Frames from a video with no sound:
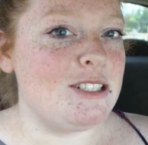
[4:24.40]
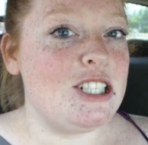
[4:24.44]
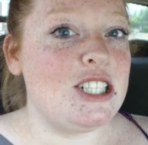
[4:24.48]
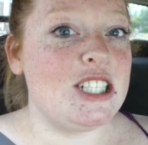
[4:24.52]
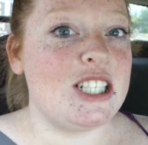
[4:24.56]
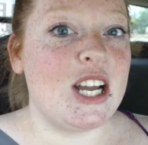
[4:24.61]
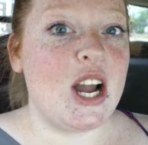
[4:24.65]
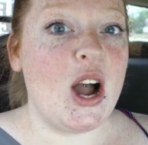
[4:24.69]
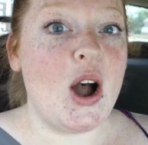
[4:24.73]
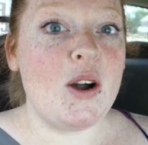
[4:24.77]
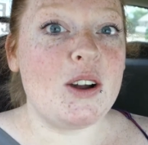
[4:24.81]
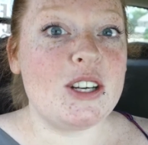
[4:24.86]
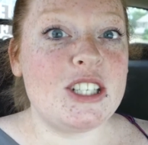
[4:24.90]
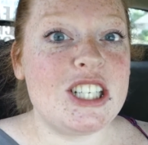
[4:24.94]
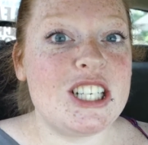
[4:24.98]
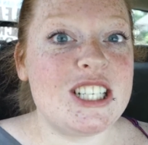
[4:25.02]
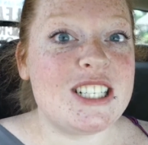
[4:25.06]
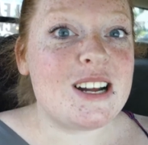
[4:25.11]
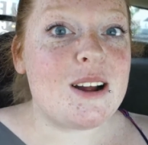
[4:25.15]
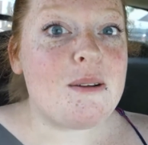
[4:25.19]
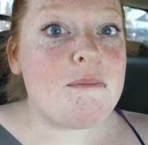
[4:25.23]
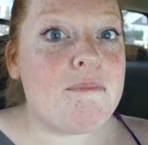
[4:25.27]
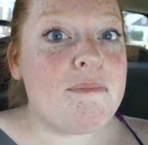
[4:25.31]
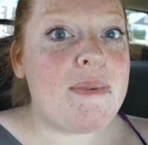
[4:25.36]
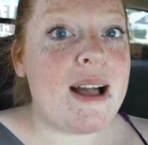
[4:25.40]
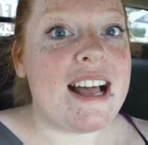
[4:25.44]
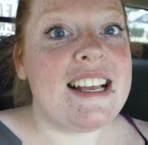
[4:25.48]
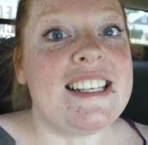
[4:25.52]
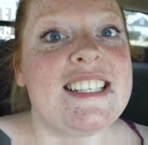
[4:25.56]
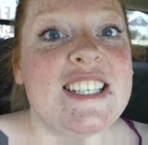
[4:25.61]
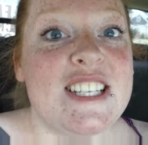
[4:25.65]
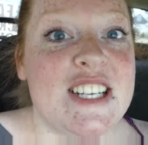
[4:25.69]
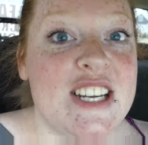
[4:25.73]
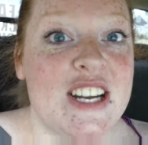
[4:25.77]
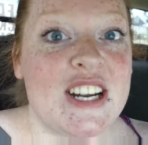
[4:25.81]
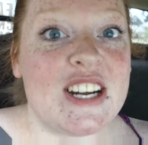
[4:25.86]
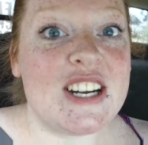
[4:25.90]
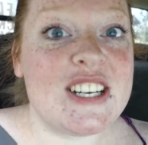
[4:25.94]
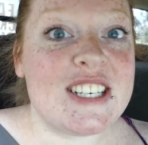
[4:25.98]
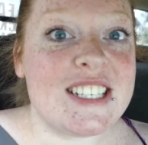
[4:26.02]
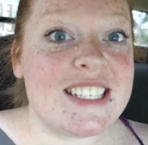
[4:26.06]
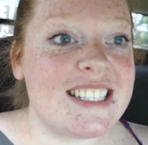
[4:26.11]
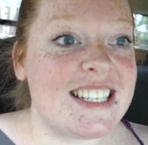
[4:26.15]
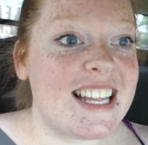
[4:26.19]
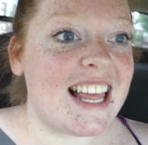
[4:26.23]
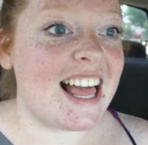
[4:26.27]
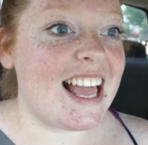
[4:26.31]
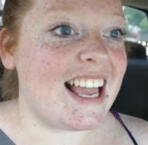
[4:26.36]
she's like, oh, she's our best
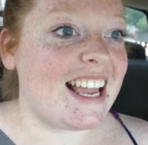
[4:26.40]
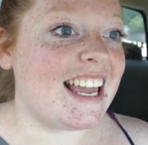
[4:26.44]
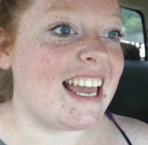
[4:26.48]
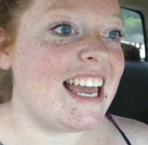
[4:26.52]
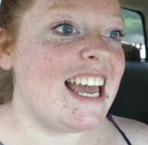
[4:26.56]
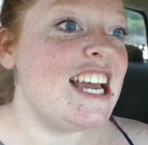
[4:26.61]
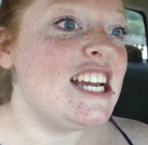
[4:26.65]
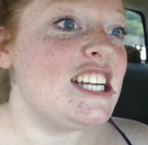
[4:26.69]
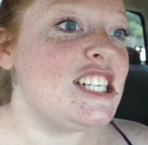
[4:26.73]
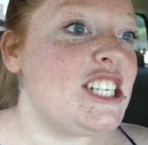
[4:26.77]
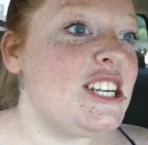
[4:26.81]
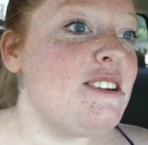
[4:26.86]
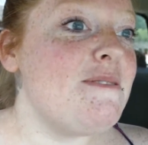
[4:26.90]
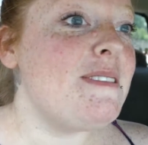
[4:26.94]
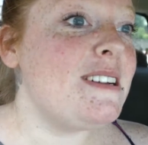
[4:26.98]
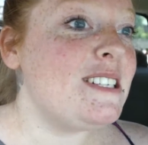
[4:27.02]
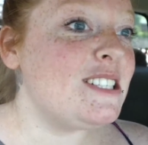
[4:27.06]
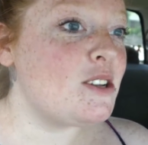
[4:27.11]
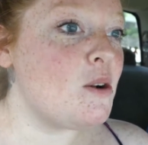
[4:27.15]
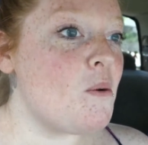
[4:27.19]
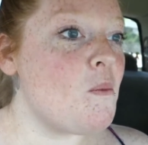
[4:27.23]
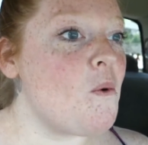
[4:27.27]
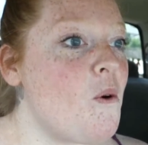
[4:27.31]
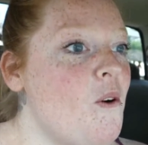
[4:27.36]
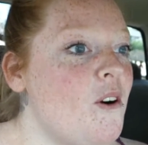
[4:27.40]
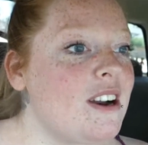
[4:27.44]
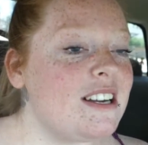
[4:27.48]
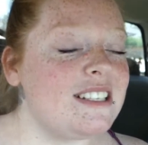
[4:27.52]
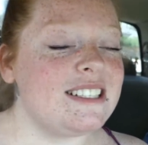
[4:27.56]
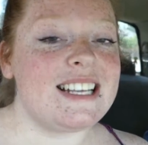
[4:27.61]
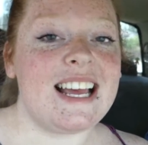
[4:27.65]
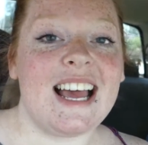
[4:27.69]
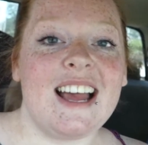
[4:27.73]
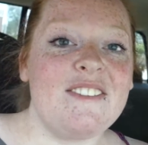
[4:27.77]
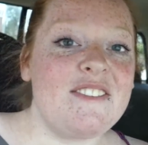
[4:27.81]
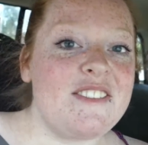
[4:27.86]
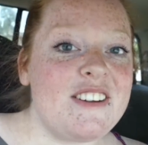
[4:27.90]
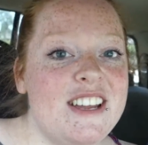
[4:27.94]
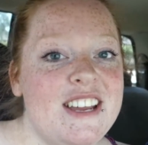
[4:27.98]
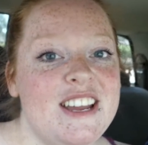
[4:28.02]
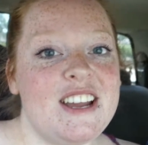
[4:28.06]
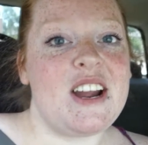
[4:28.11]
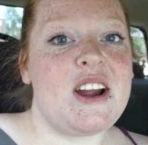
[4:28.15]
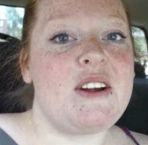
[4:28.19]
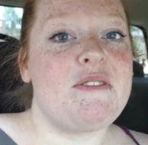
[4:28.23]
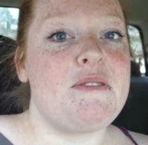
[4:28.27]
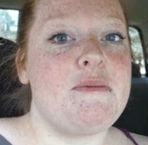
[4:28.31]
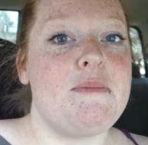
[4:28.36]
nurse, she wins awards every
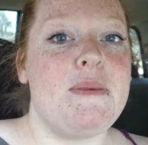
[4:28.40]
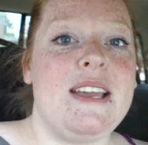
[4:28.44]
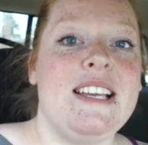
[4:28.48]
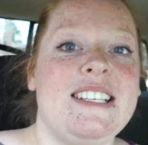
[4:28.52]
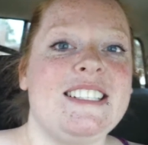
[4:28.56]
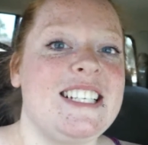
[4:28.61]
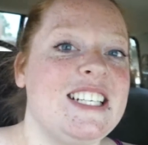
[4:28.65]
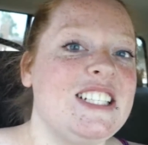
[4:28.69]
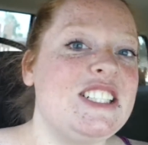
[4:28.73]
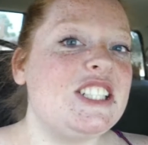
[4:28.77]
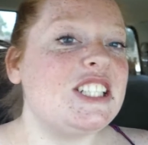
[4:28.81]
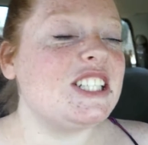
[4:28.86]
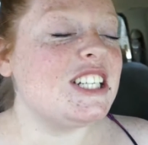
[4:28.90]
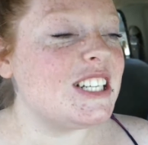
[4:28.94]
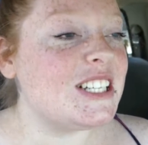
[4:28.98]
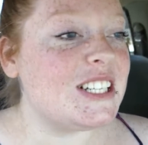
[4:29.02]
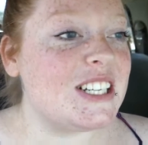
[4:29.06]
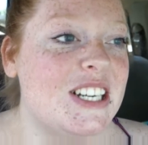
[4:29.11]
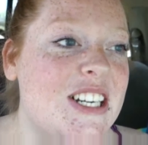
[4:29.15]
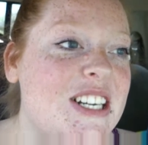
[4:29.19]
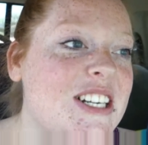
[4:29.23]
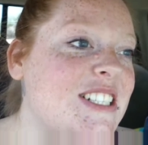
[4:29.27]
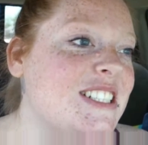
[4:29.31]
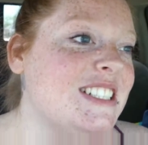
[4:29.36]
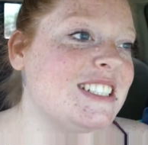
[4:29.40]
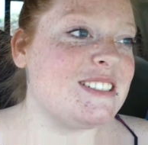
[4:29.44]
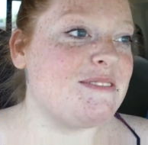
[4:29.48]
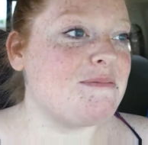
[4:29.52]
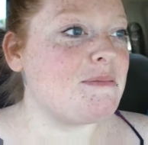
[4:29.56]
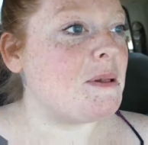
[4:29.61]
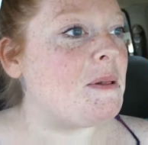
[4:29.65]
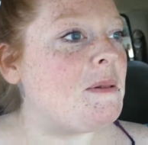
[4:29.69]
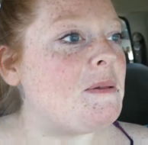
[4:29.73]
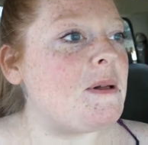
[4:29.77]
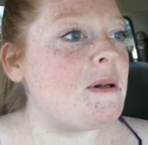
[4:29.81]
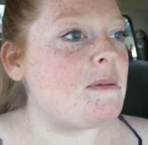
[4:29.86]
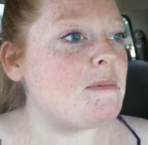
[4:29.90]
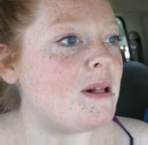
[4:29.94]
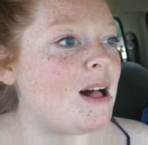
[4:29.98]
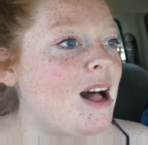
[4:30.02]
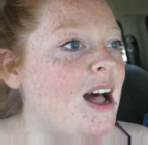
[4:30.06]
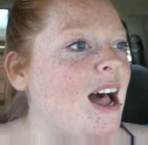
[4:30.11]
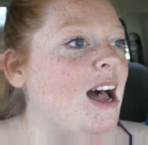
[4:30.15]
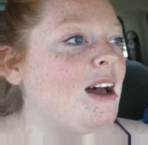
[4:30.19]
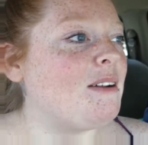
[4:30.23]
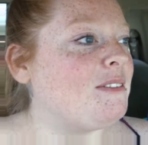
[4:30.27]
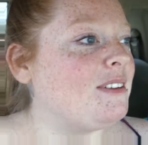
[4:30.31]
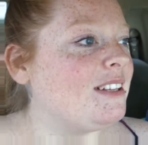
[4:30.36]
year for being such a good nurse, and blah blah
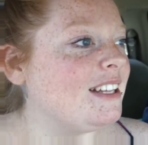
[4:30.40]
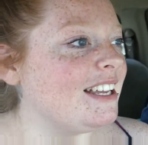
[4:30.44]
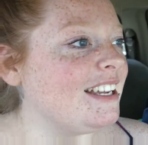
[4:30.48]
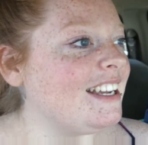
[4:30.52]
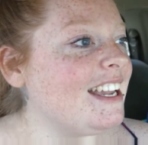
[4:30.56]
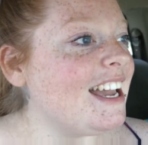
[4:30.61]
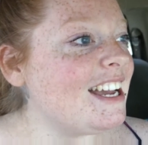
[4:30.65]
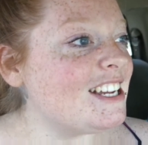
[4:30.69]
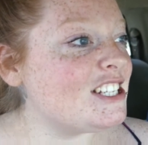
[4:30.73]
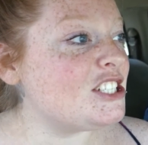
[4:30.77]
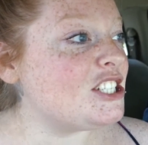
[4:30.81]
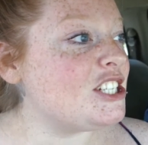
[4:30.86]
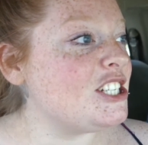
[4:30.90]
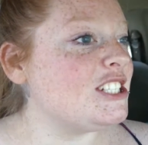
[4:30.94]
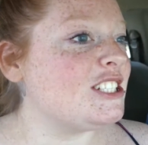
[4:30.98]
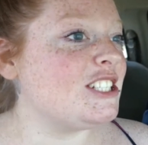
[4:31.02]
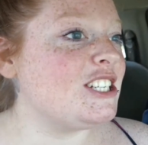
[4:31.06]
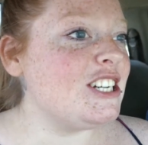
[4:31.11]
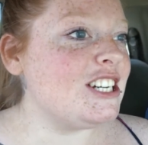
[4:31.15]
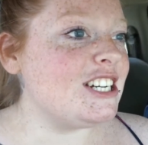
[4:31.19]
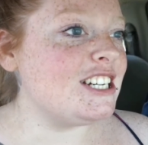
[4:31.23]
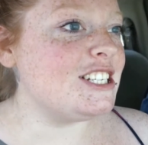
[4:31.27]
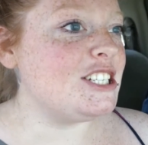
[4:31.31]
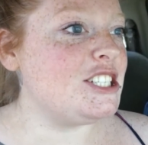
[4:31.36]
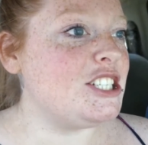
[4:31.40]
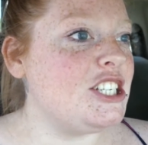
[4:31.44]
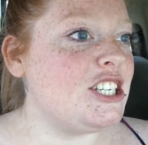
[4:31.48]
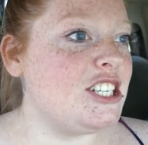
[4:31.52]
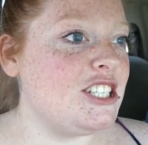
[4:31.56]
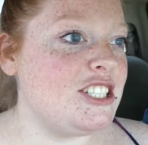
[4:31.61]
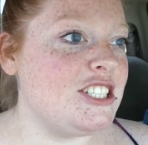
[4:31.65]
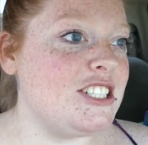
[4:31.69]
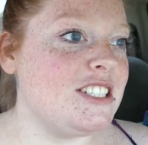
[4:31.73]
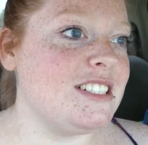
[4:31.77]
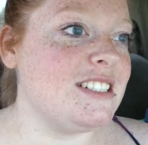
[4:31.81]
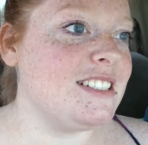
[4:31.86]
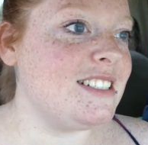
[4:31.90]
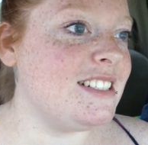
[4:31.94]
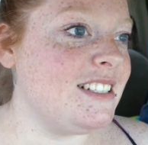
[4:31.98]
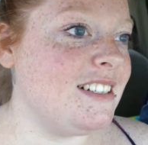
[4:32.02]
blah. And we're like, yeah, she's good, she just,